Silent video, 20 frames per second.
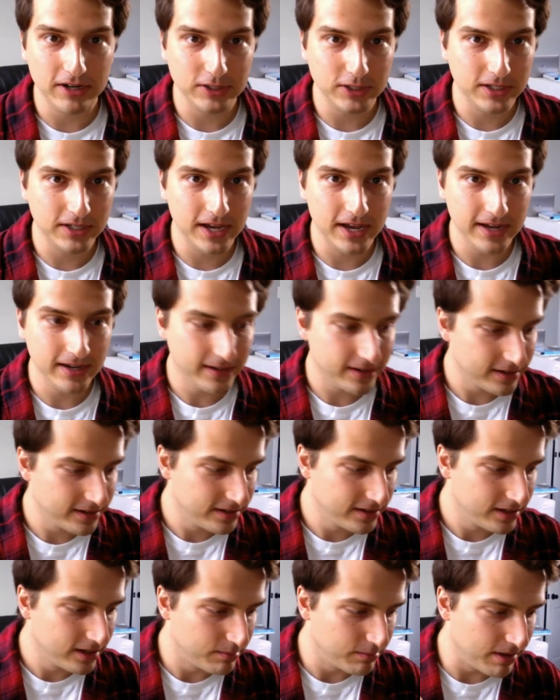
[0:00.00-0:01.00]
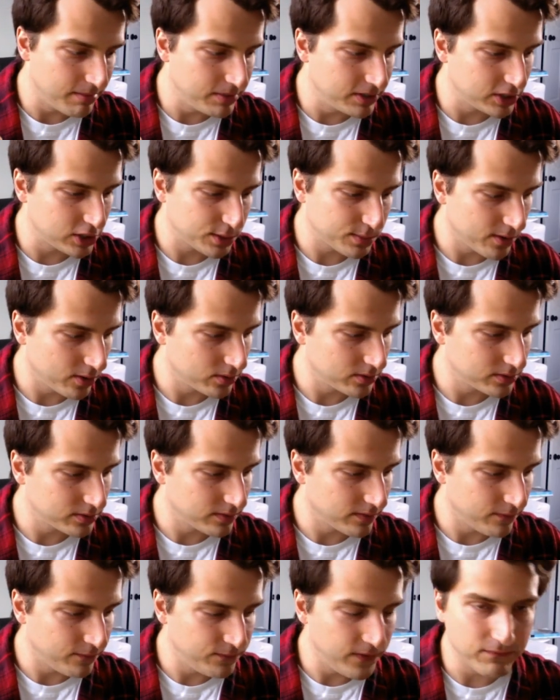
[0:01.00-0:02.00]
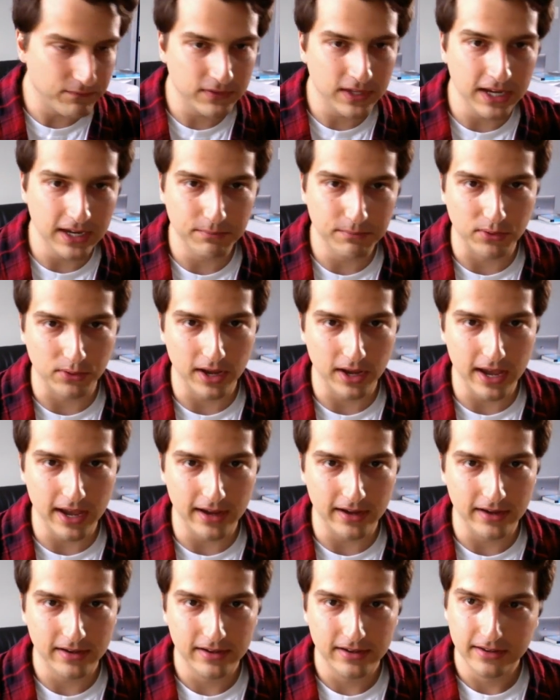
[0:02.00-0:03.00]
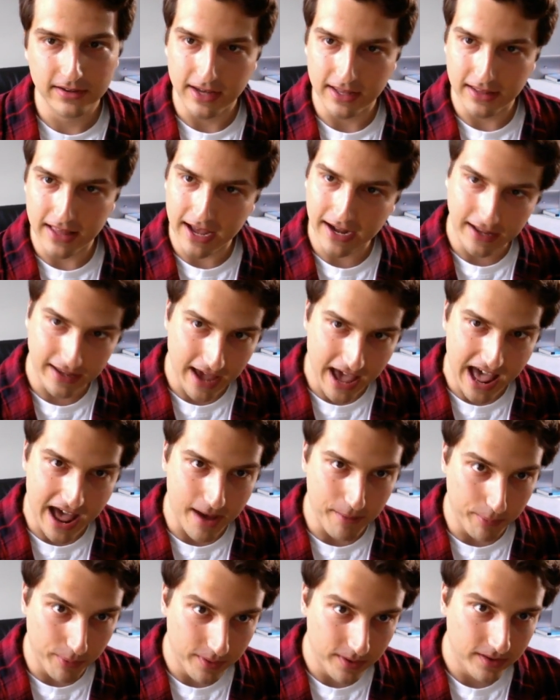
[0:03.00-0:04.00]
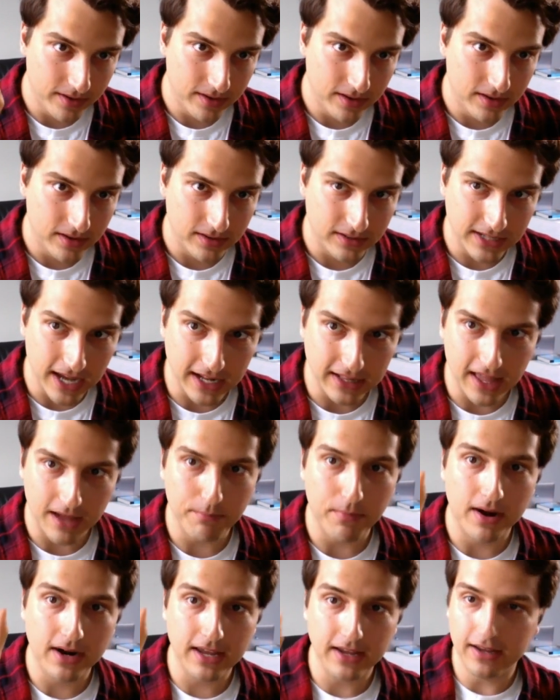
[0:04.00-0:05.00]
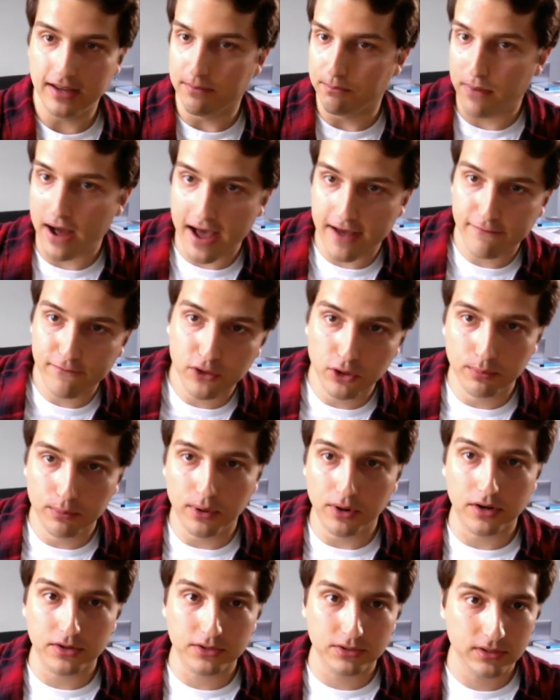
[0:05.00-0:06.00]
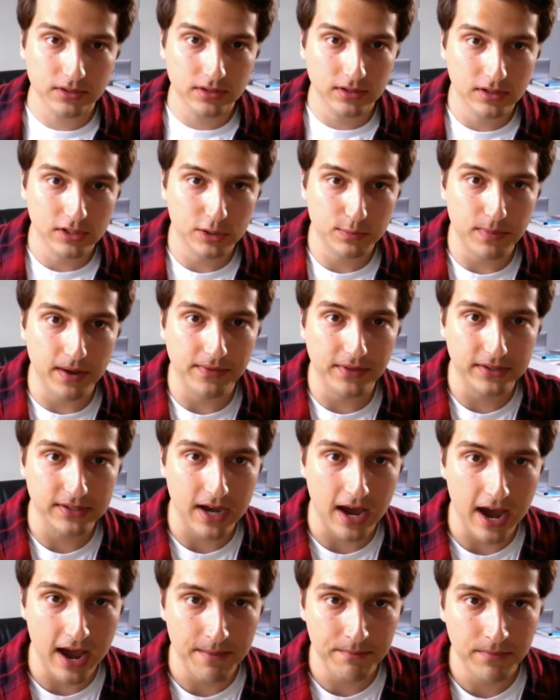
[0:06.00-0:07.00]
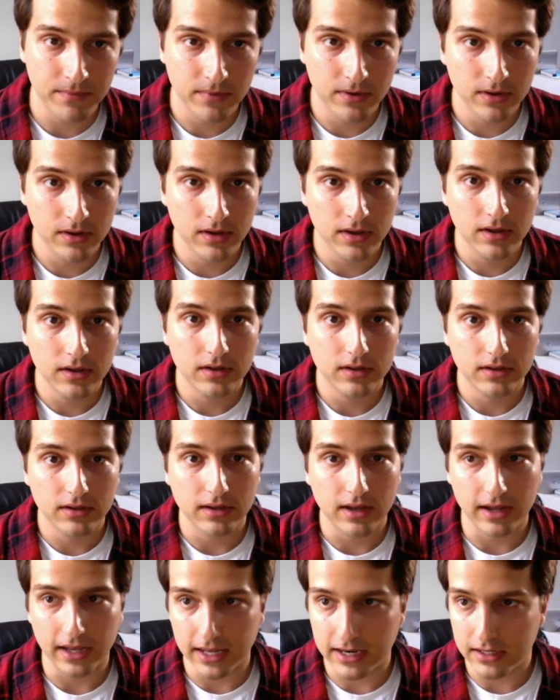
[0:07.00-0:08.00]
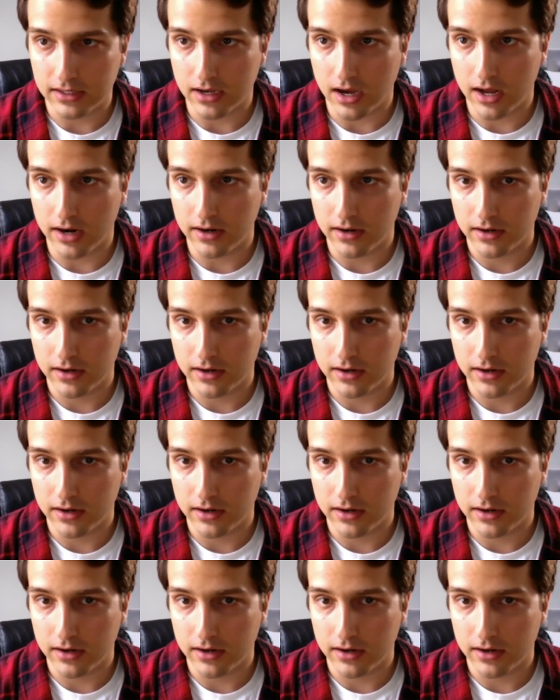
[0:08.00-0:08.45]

a day, maybe just smoke 15 per day. And that gap, take that money and buy a few books, spend the time, and get it done.